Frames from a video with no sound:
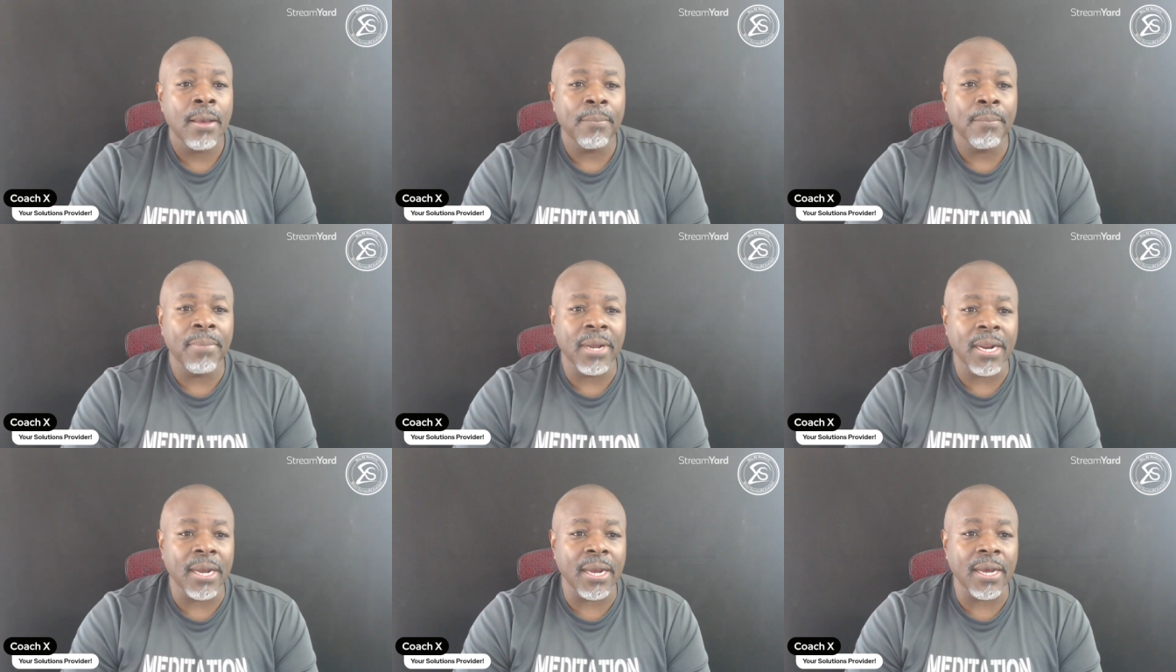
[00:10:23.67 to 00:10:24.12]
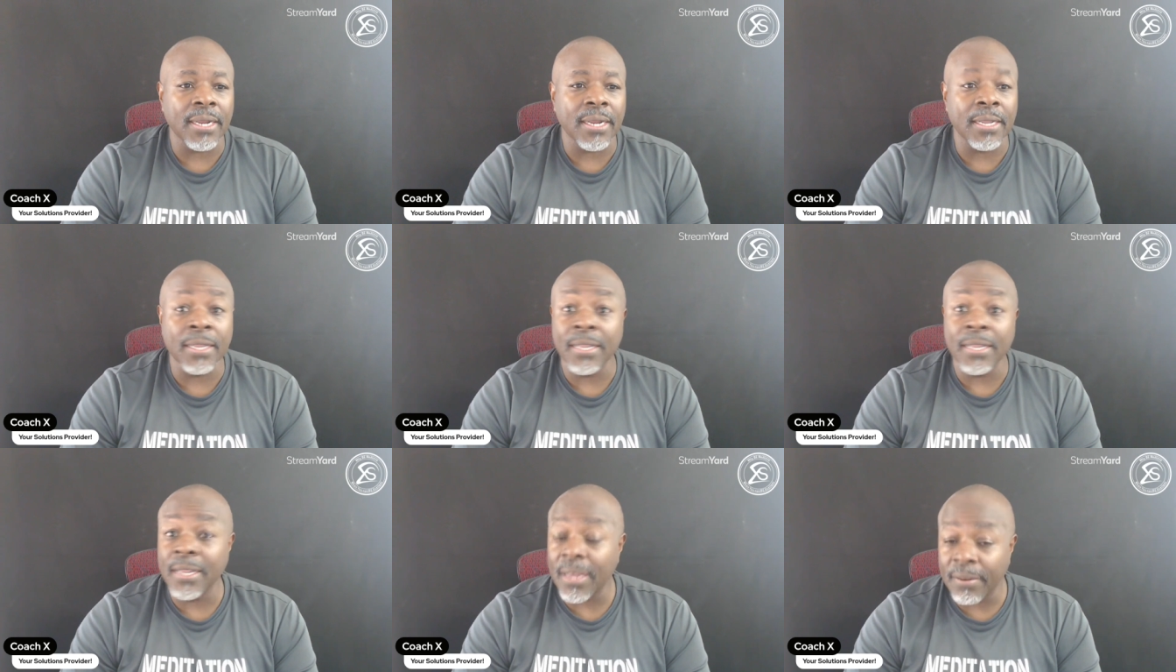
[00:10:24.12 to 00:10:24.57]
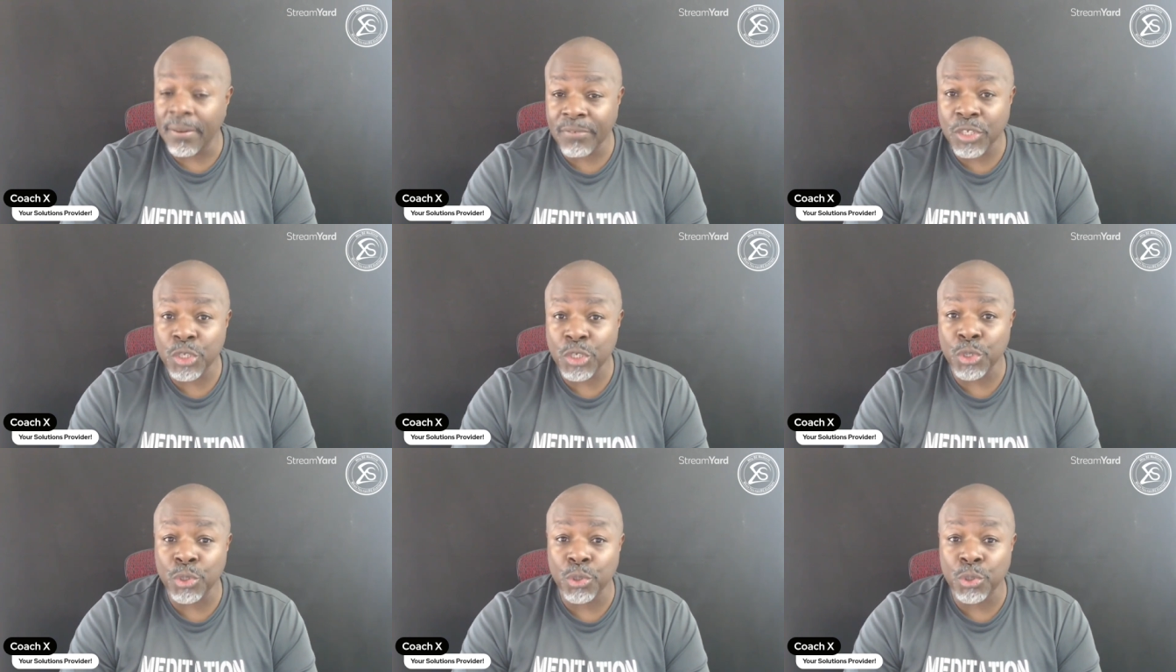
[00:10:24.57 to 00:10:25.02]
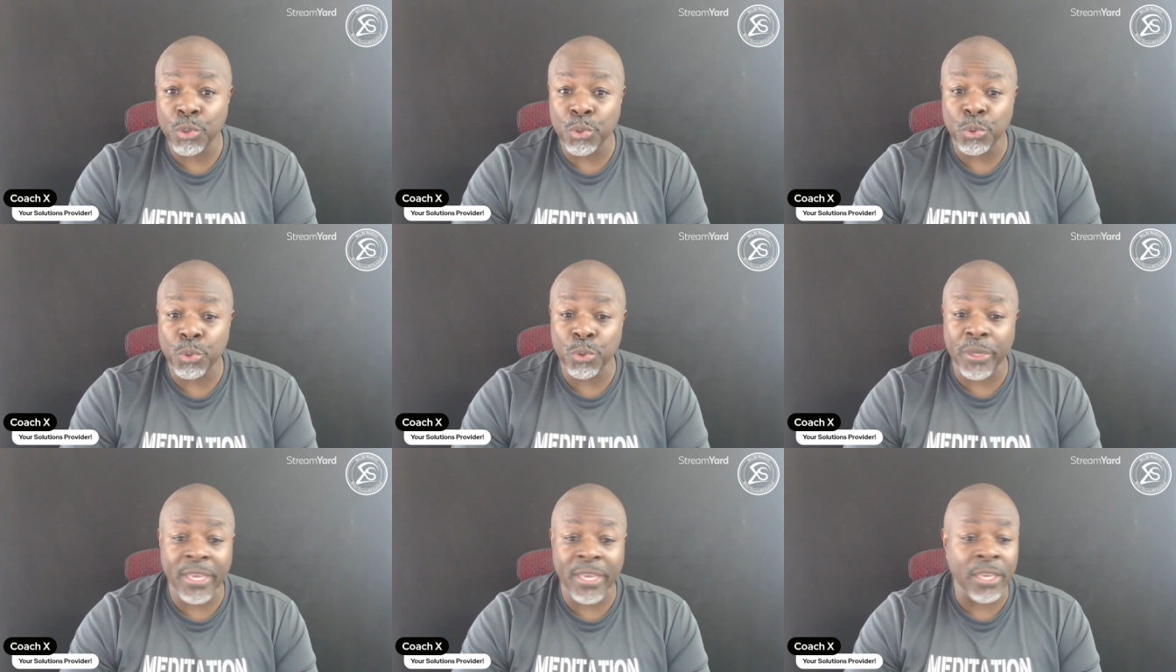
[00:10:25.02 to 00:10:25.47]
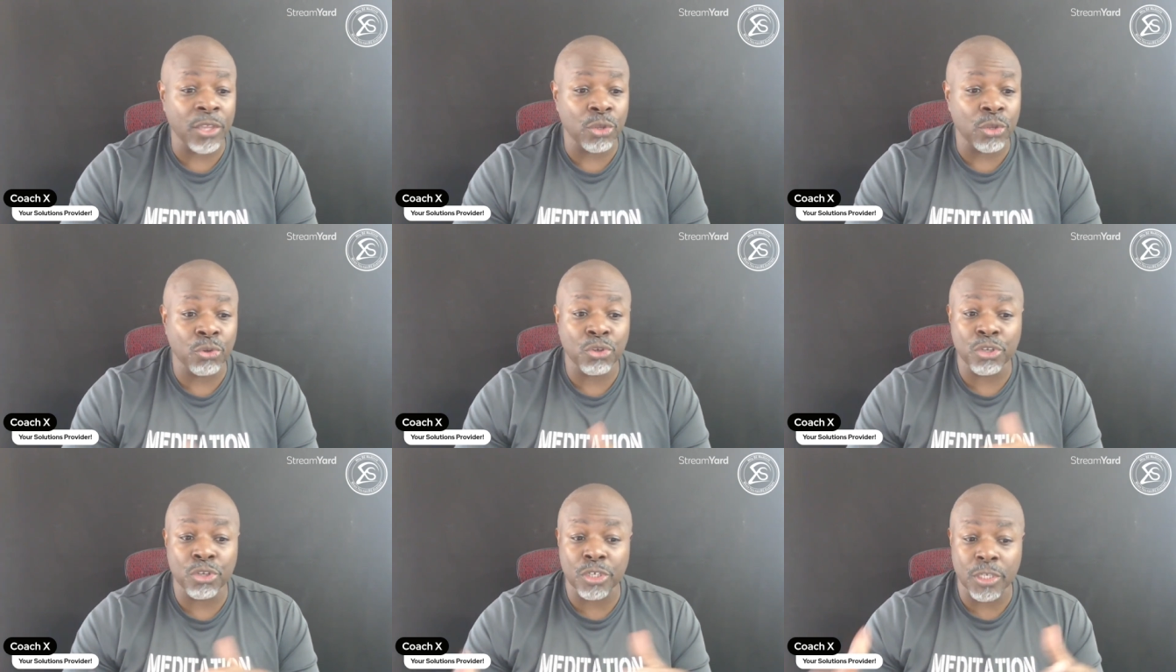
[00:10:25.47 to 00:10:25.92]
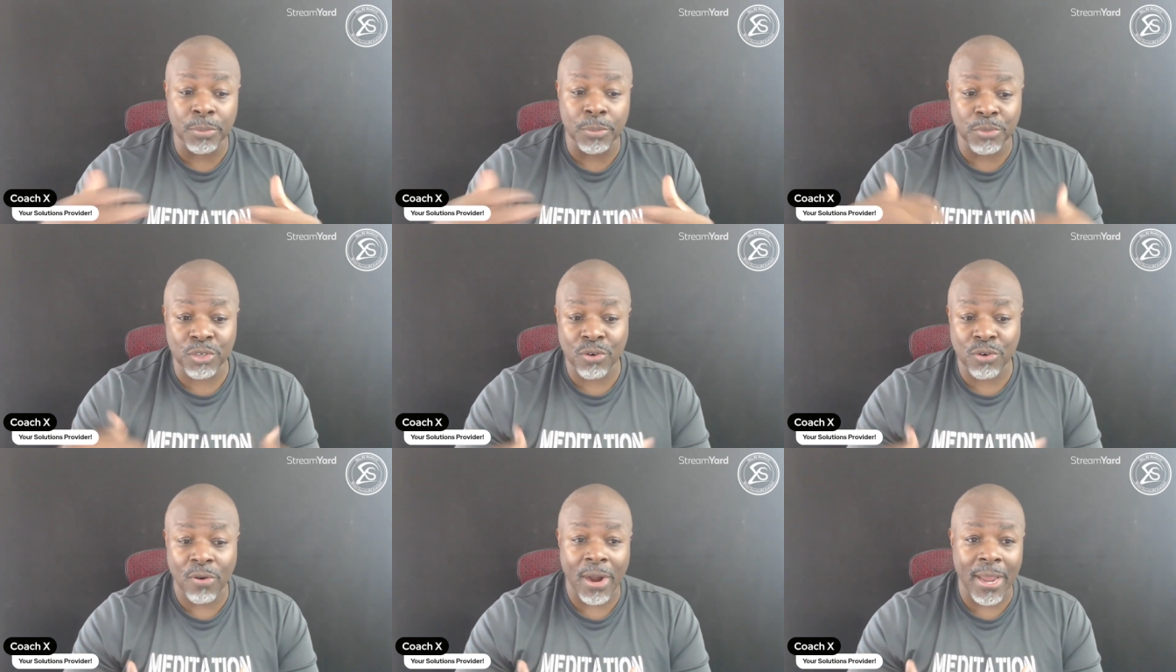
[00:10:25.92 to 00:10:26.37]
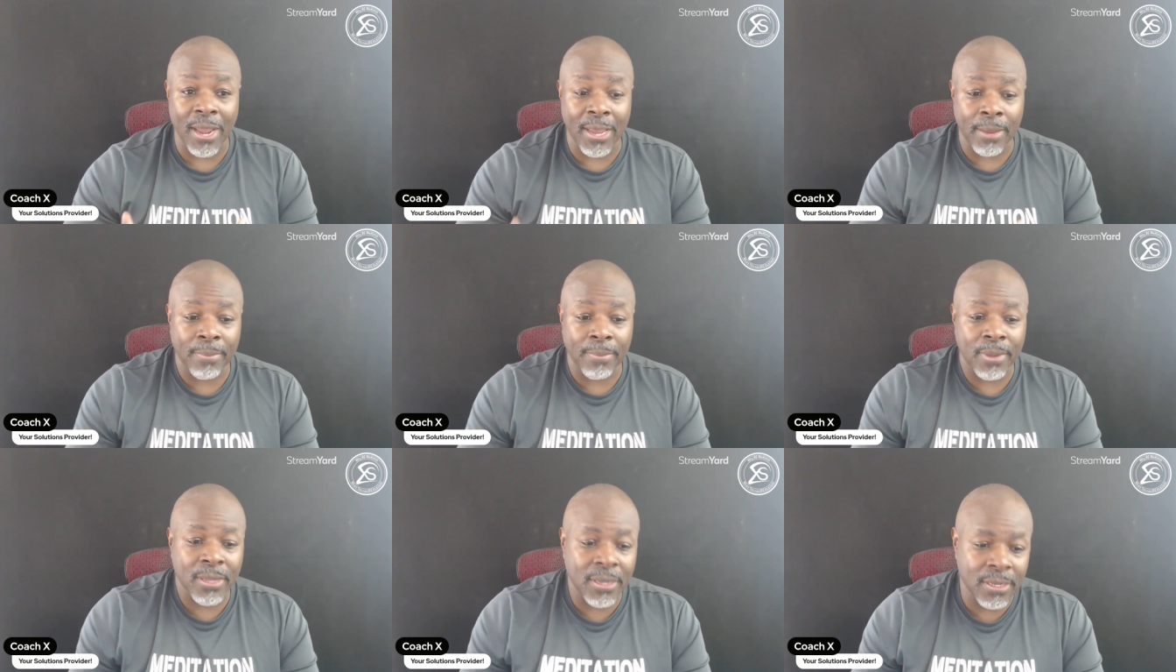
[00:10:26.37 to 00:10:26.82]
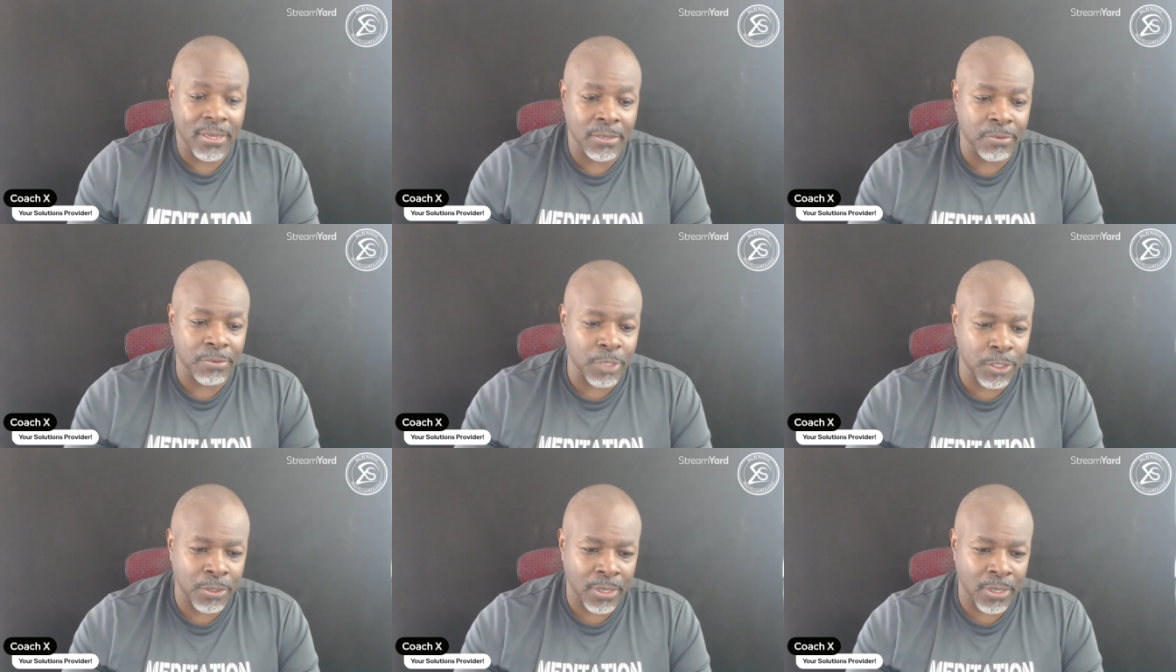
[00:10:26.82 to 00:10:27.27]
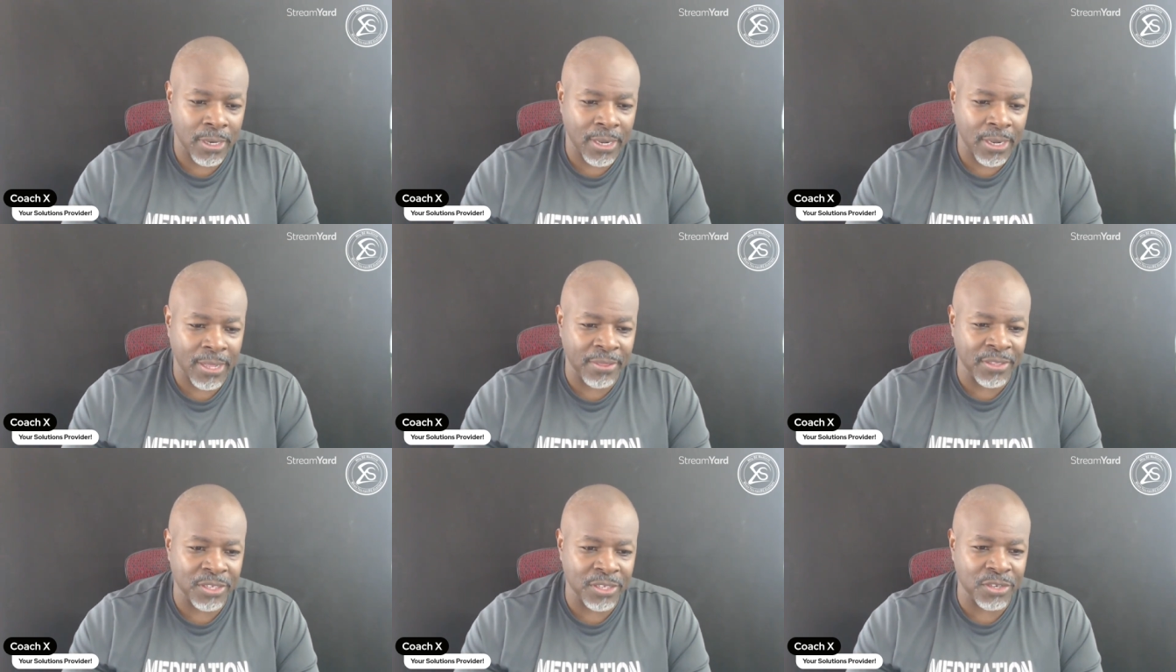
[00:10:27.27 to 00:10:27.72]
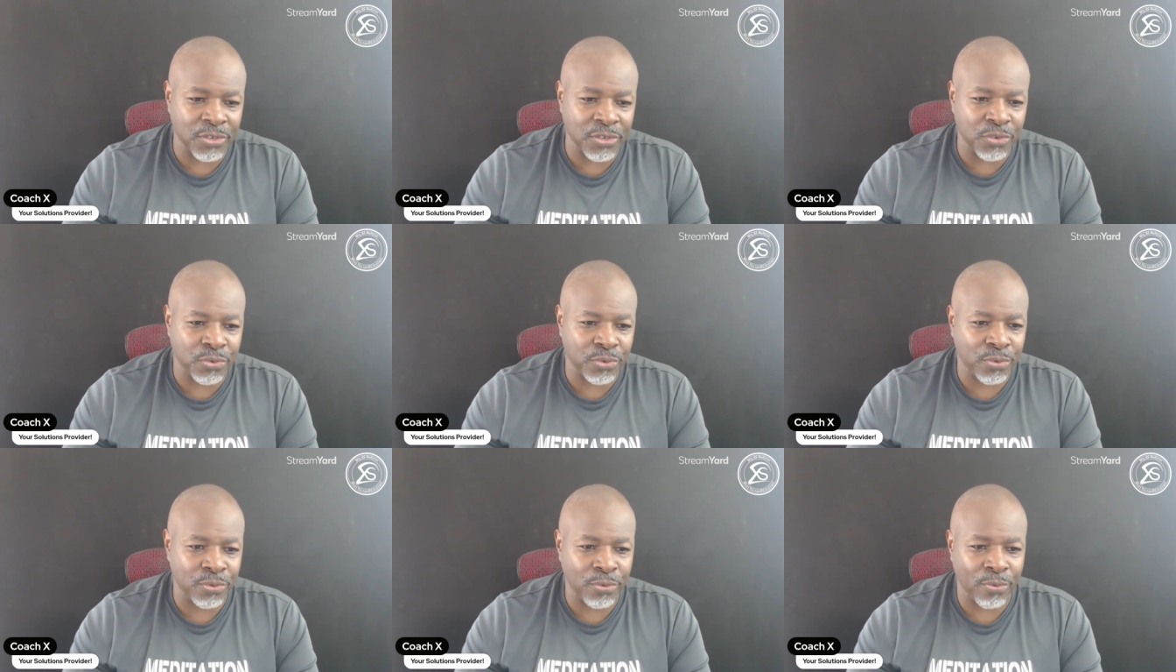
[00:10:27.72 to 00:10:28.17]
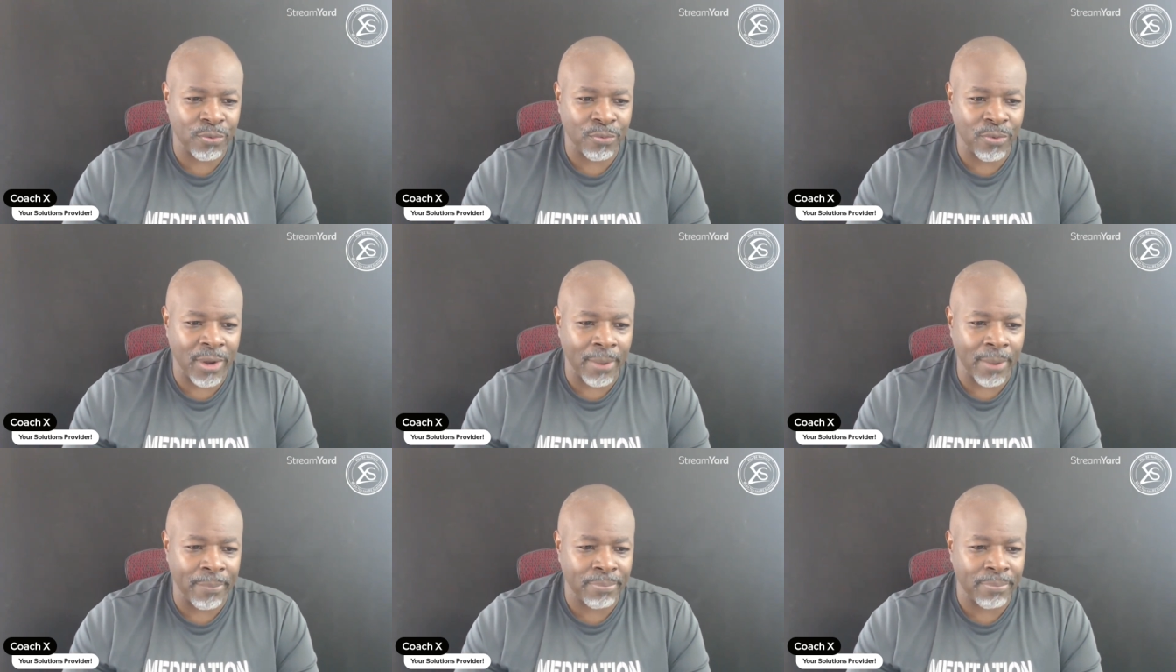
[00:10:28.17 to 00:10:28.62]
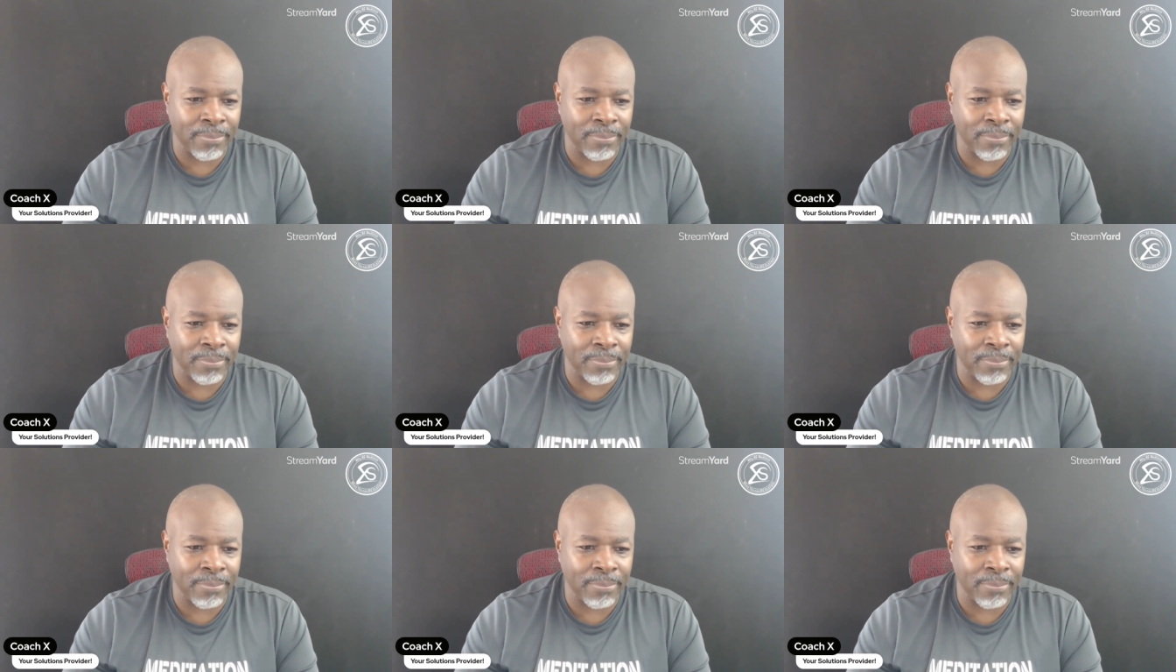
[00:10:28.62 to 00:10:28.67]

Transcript: But I'd love to get you to subscribe this is what I